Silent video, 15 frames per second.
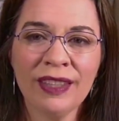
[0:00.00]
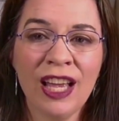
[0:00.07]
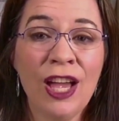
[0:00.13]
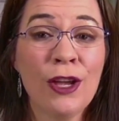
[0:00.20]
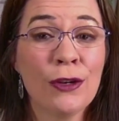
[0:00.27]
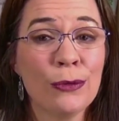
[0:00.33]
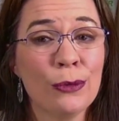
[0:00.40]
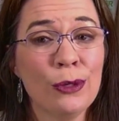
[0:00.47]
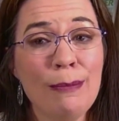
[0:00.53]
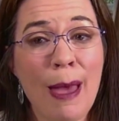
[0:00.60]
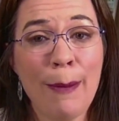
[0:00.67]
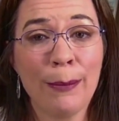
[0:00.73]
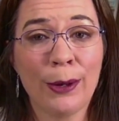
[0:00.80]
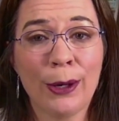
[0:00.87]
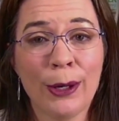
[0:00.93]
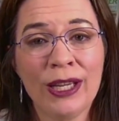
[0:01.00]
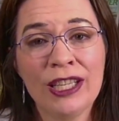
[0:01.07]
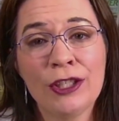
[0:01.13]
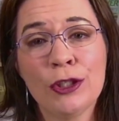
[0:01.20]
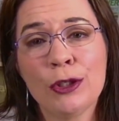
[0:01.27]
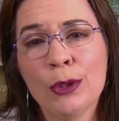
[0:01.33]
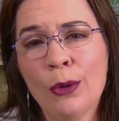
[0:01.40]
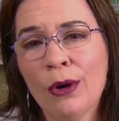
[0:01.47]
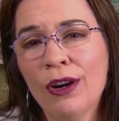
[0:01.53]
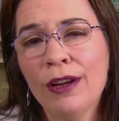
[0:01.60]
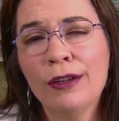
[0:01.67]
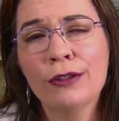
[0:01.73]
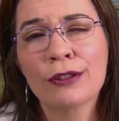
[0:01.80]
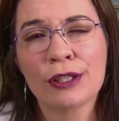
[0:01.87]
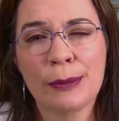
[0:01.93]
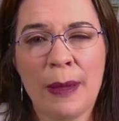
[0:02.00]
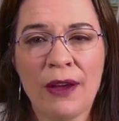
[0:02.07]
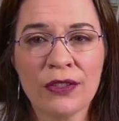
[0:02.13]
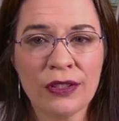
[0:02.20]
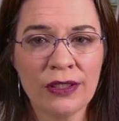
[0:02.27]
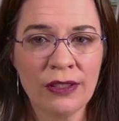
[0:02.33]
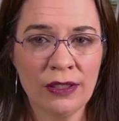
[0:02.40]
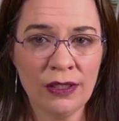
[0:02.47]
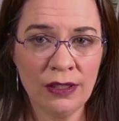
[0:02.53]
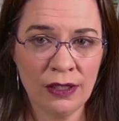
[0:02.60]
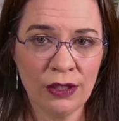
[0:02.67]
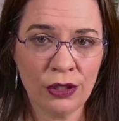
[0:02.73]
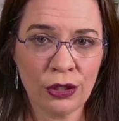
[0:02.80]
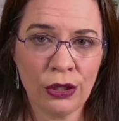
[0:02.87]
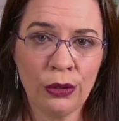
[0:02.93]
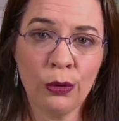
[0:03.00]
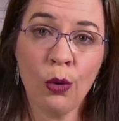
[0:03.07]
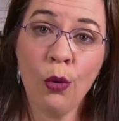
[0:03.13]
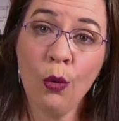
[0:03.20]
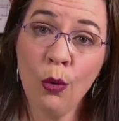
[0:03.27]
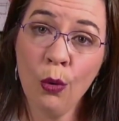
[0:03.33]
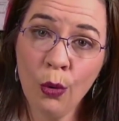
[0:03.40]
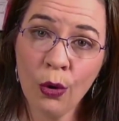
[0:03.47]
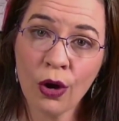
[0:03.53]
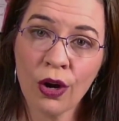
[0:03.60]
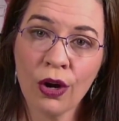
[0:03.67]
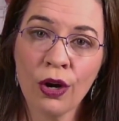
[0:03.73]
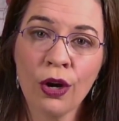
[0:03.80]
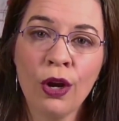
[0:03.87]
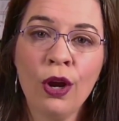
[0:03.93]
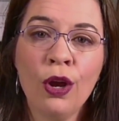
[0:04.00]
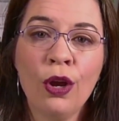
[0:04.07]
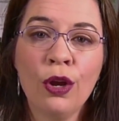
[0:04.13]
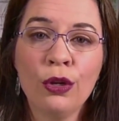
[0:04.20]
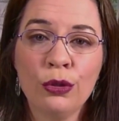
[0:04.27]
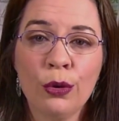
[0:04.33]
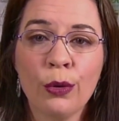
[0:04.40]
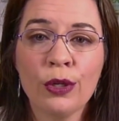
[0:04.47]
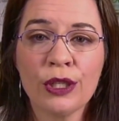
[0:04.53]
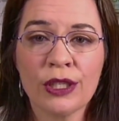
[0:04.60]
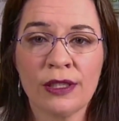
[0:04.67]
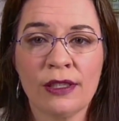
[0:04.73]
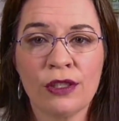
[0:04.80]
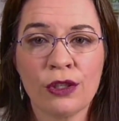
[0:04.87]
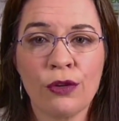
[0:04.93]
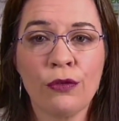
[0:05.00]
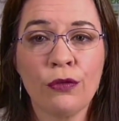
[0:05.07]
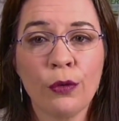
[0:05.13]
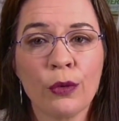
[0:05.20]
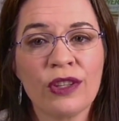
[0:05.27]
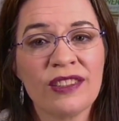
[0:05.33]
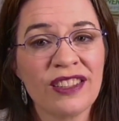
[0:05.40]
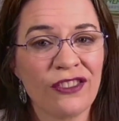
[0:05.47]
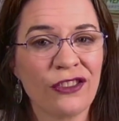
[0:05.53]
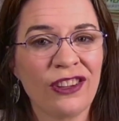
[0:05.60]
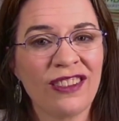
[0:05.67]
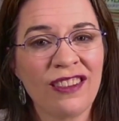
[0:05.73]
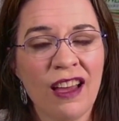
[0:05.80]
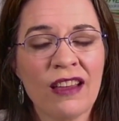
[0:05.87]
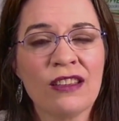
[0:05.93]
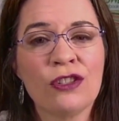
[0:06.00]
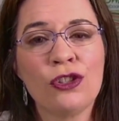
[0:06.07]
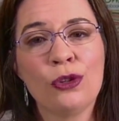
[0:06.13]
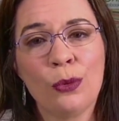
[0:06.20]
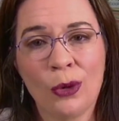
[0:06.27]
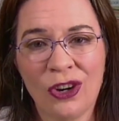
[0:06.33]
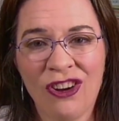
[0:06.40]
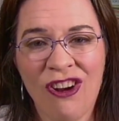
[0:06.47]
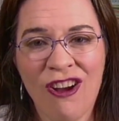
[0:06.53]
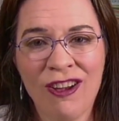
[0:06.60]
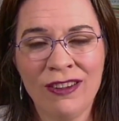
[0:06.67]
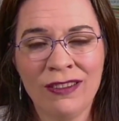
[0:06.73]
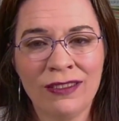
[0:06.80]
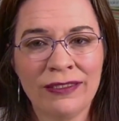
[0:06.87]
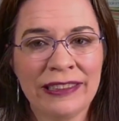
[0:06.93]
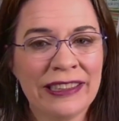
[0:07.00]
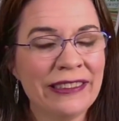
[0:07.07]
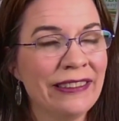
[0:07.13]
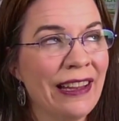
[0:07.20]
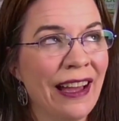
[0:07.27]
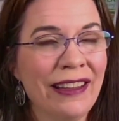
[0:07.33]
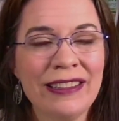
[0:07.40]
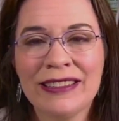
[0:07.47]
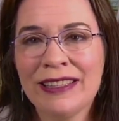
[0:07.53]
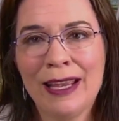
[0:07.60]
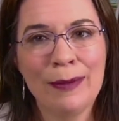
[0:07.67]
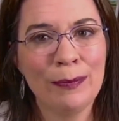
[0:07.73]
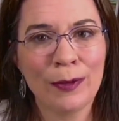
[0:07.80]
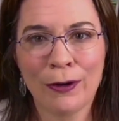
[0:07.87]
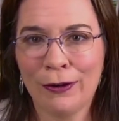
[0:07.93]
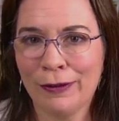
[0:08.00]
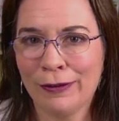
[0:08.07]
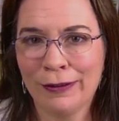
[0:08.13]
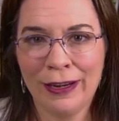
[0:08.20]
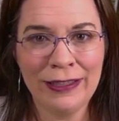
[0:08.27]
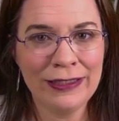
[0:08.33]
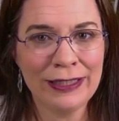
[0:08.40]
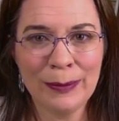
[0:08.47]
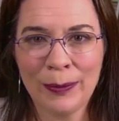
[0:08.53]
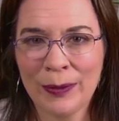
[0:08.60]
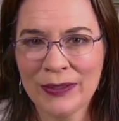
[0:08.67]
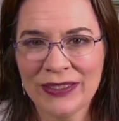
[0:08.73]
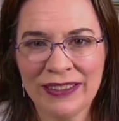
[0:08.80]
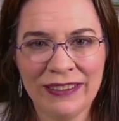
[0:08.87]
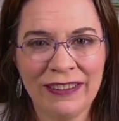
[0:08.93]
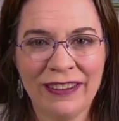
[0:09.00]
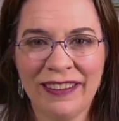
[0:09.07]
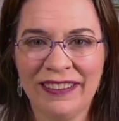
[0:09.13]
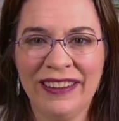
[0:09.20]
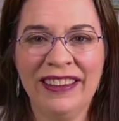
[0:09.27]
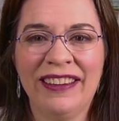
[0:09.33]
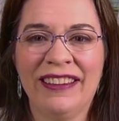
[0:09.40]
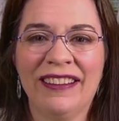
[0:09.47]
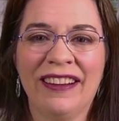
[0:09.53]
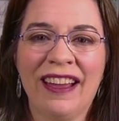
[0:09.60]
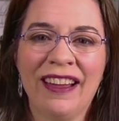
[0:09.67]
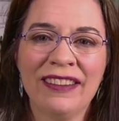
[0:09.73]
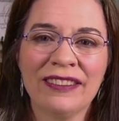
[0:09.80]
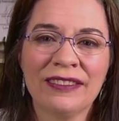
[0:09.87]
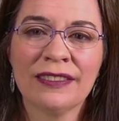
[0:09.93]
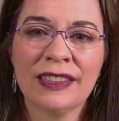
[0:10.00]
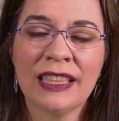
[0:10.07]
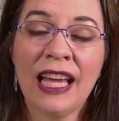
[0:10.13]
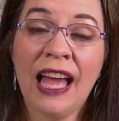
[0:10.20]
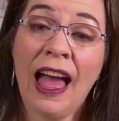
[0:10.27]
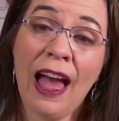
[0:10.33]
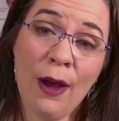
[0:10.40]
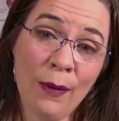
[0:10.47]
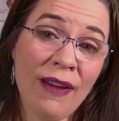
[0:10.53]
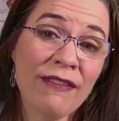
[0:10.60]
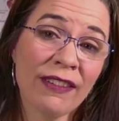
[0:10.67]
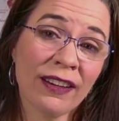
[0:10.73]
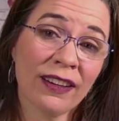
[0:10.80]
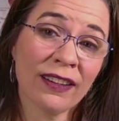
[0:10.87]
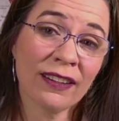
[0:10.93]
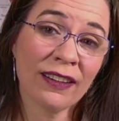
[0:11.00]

Remember, it's your and your spouse's decision or your decision for the different lines you work on. Not some crazy person on the internet. However,